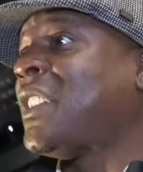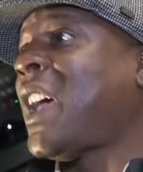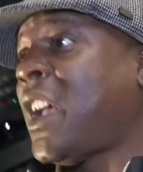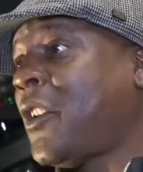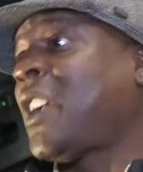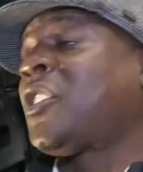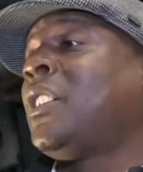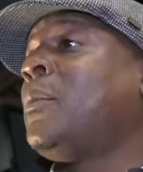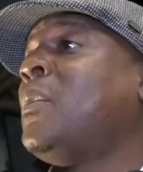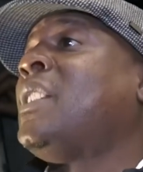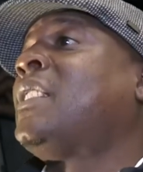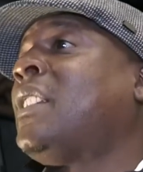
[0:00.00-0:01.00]
that are actually
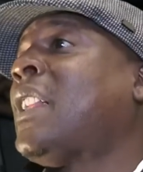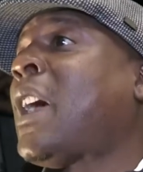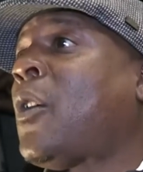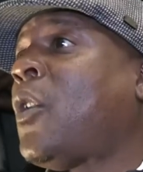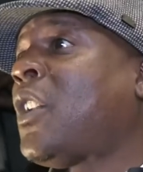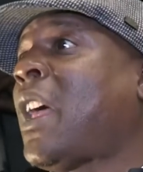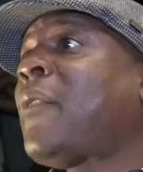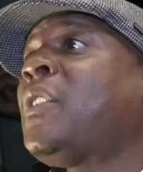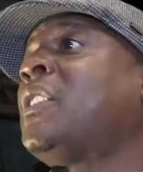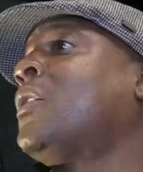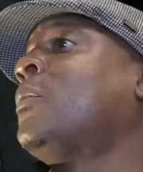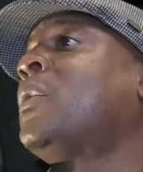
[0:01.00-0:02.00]
missing out on
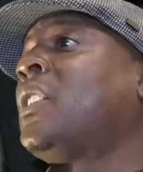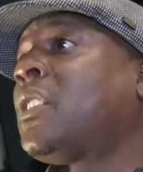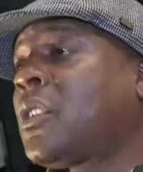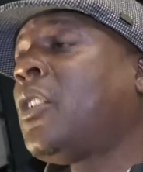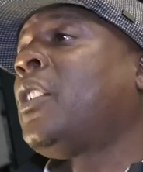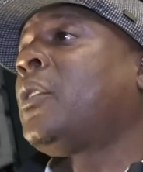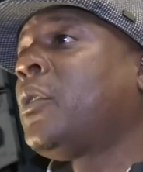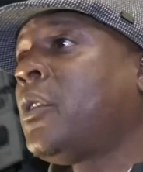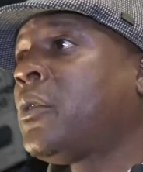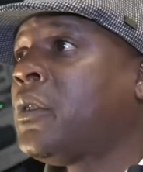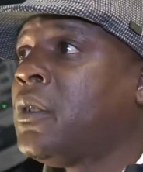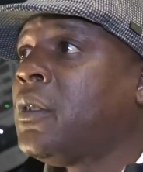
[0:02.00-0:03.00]
having something to call their own.